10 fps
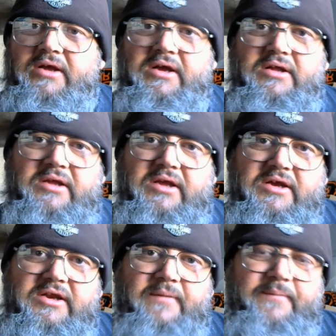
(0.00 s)

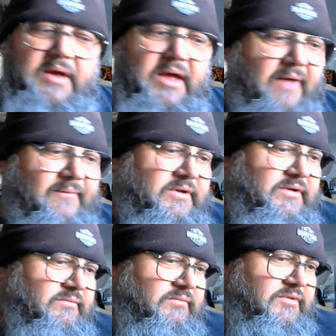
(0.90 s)
Elliott, if you haven't
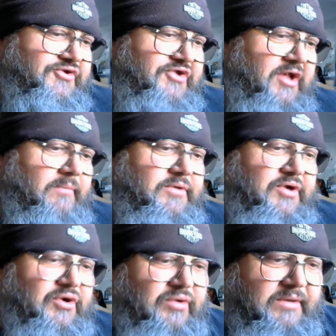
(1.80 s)
subbed
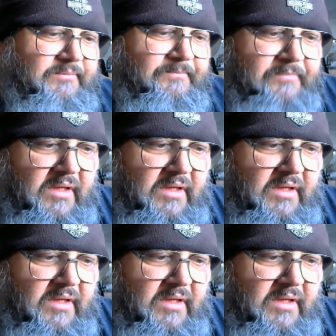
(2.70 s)
to him,